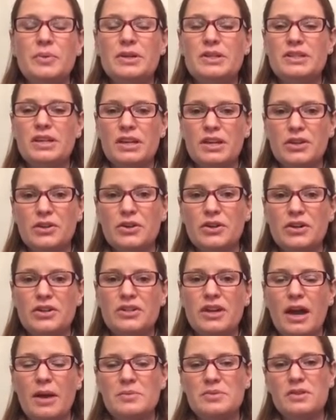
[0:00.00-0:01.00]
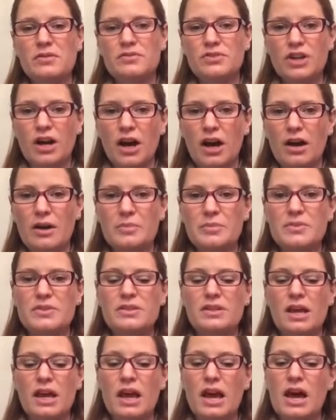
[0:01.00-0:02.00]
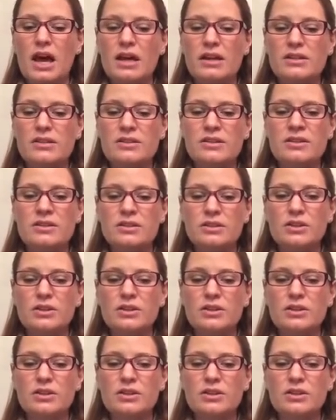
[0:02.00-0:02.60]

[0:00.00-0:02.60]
particular types of jobs and